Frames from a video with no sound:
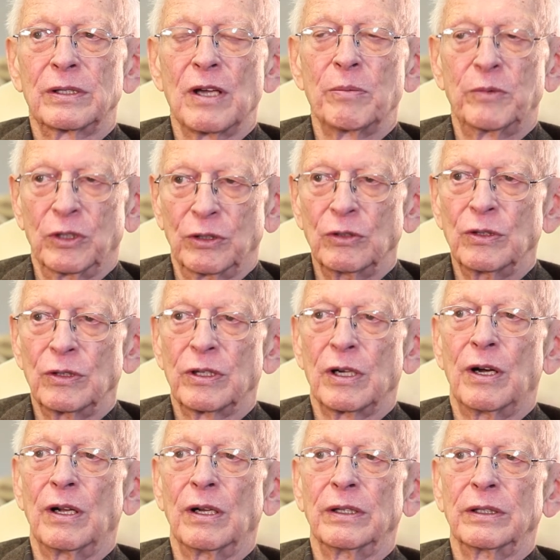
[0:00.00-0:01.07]
up to Gould
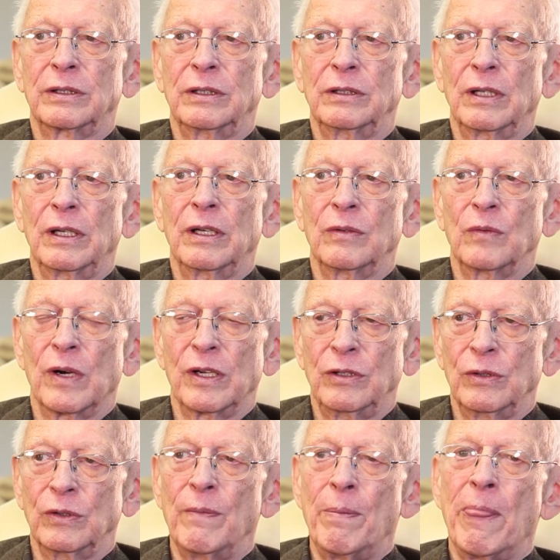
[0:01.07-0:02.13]
Hall at
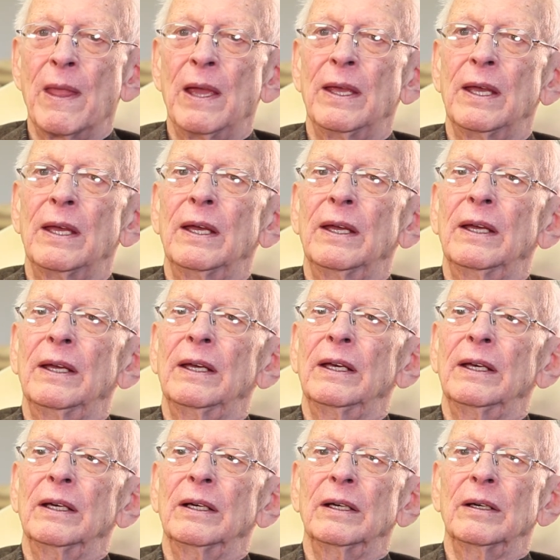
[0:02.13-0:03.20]
NYU
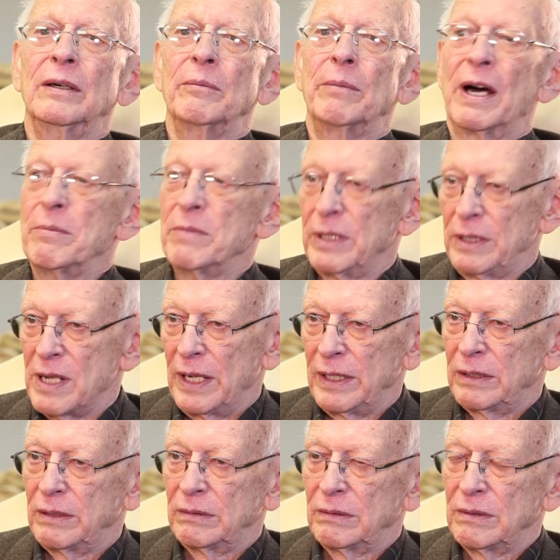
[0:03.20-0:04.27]
by
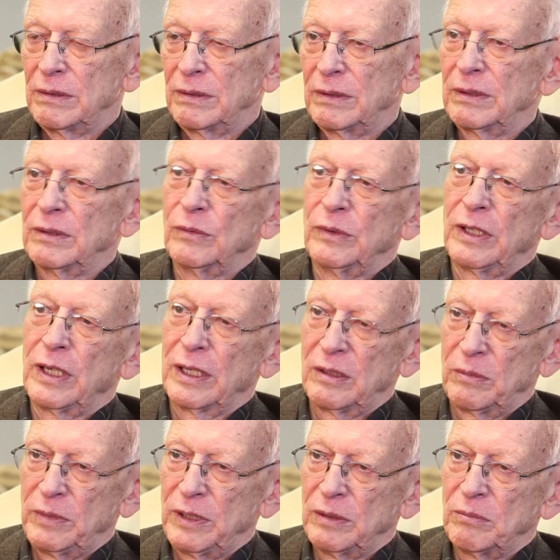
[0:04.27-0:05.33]
midnight. We had to
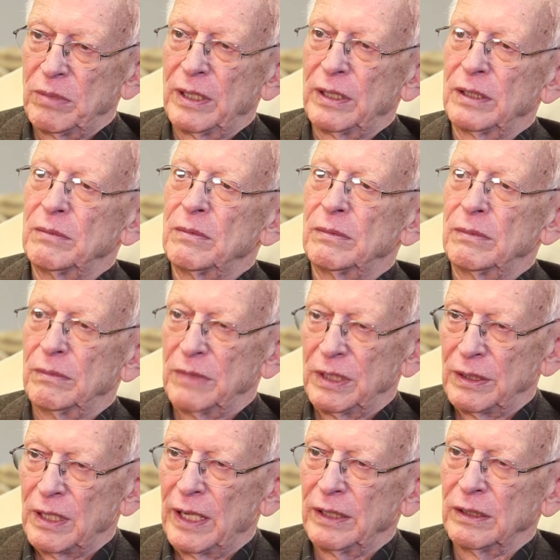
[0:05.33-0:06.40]
be in bed at
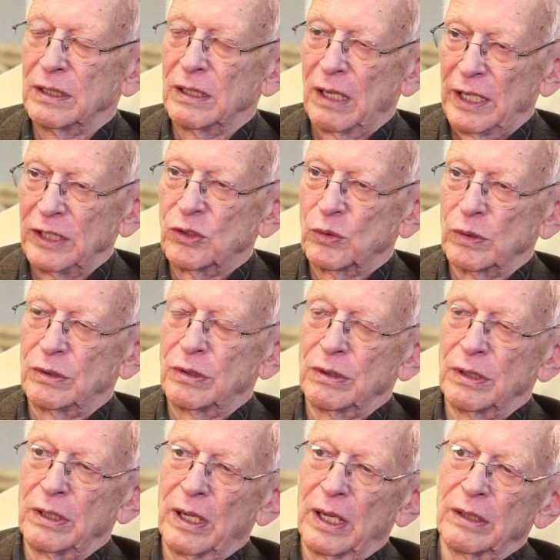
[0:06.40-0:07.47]
midnight and the lights were
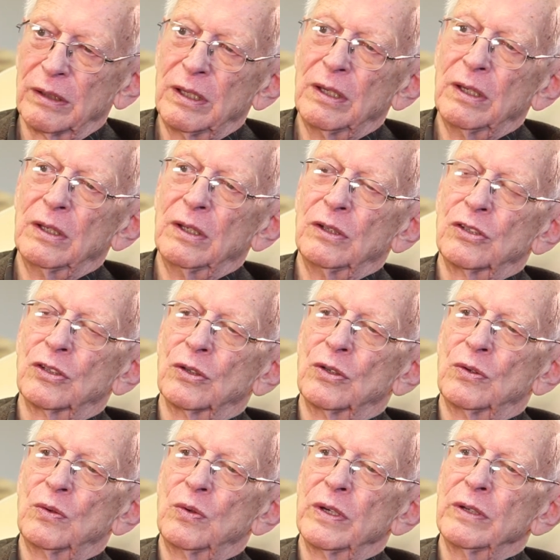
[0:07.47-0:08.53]
turned out.
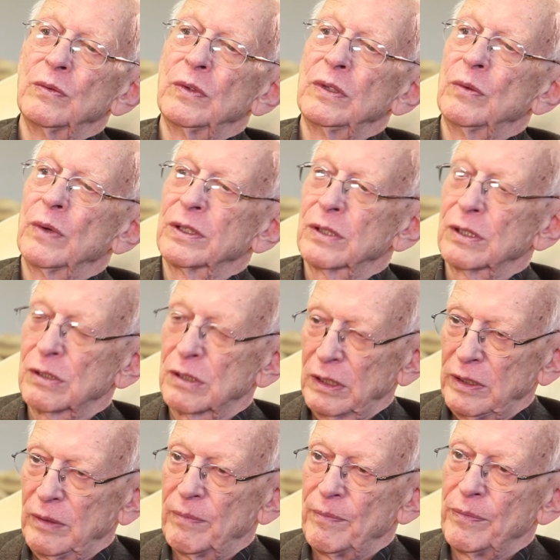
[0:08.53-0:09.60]
So when we went to
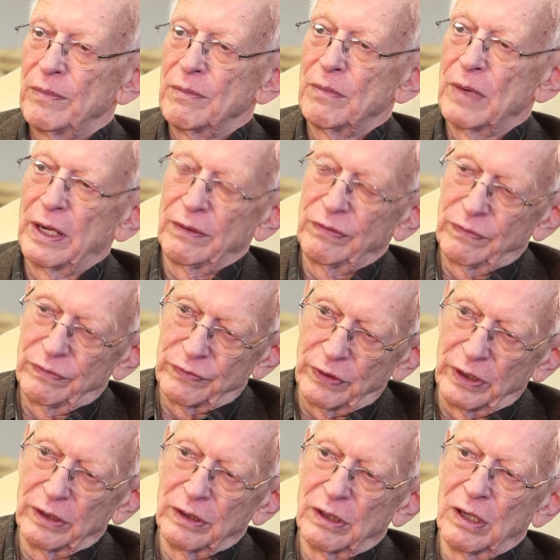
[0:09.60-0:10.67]
sleep, my
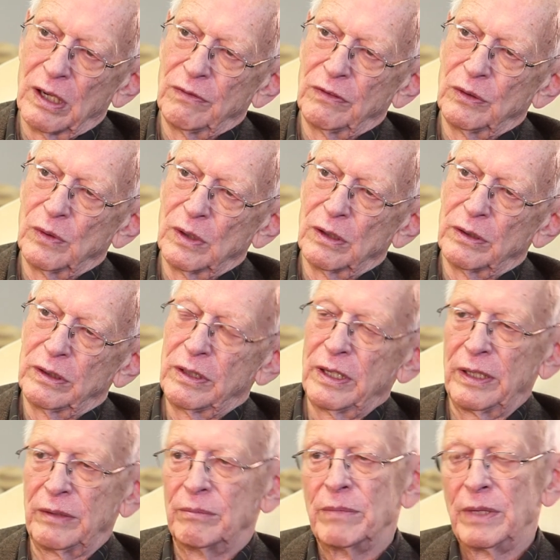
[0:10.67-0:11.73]
friend Harvey Willard
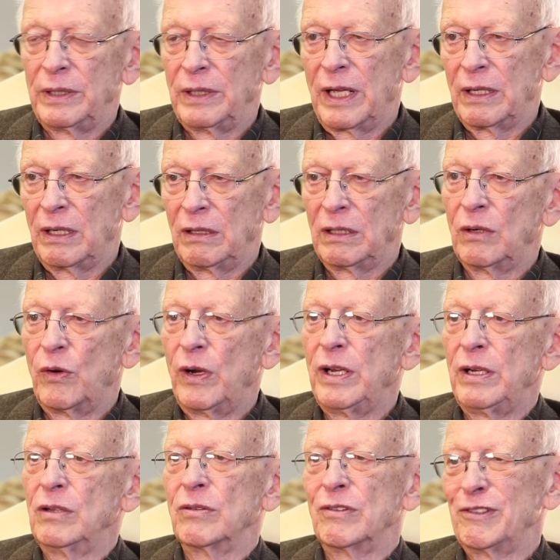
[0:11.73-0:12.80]
had, made, had a little
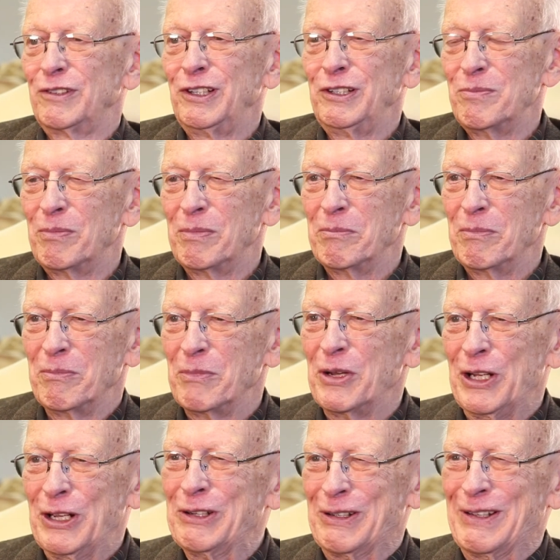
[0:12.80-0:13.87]
radio that he'd
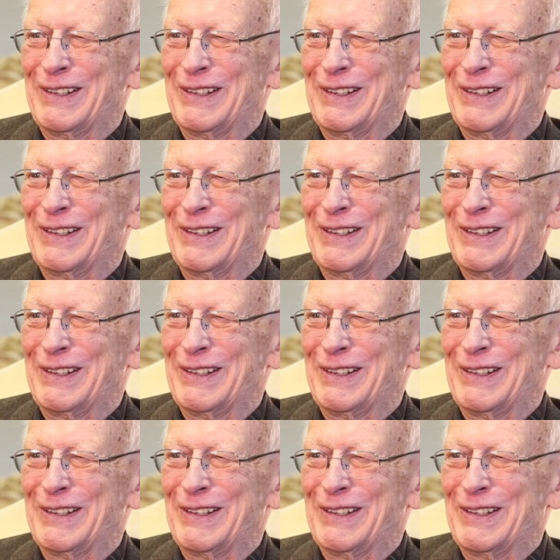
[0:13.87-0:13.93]
made,